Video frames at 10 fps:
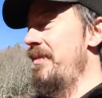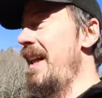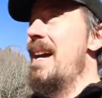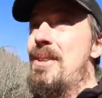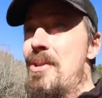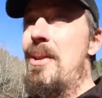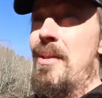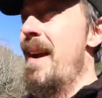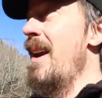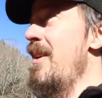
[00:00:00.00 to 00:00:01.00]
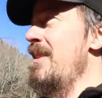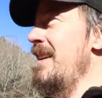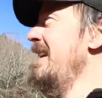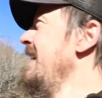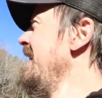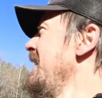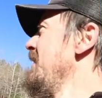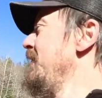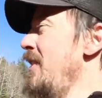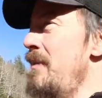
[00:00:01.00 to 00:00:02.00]
fly a drone around and
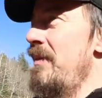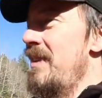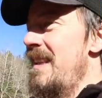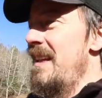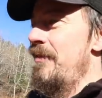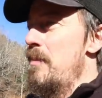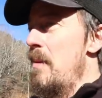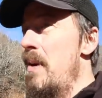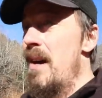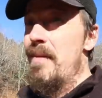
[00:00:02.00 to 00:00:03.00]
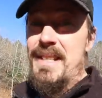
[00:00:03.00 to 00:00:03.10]
film everything from above.